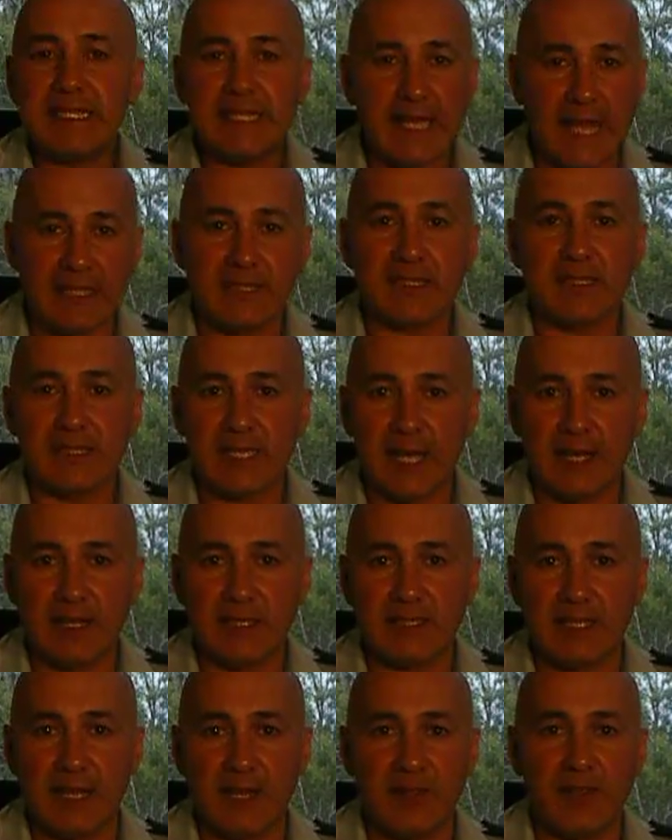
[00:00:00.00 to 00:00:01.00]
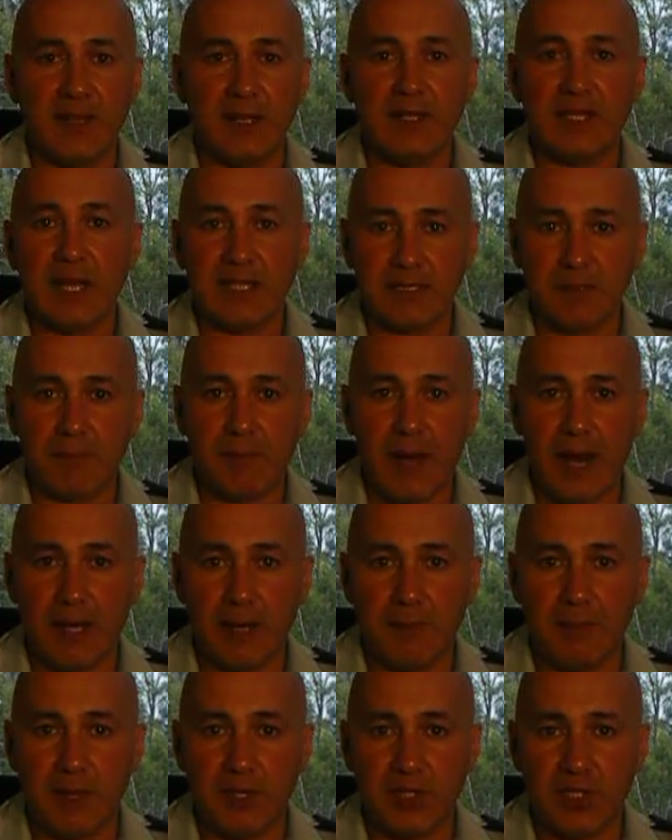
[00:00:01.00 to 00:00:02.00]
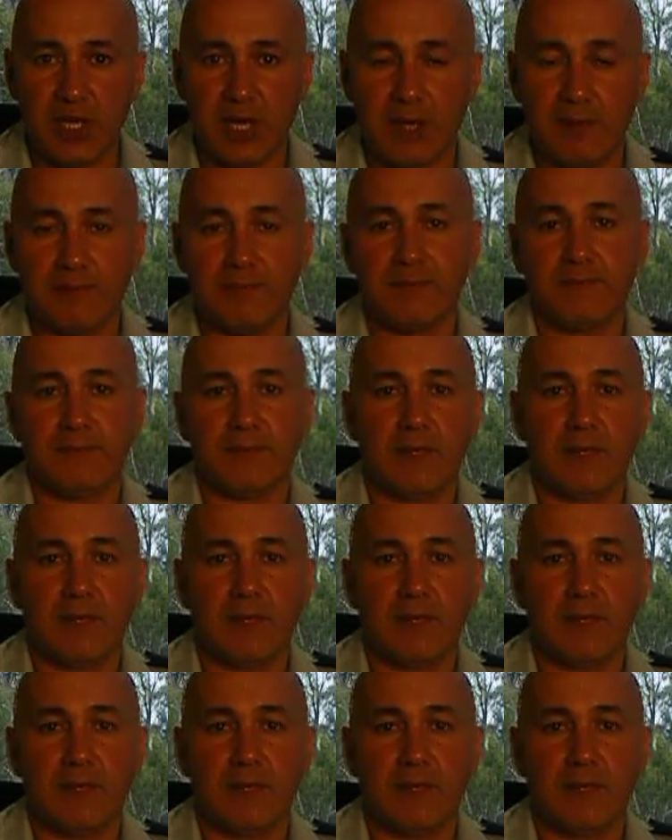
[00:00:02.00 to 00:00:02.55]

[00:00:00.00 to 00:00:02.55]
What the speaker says: Doesn't tell us anything, doesn't paint a picture.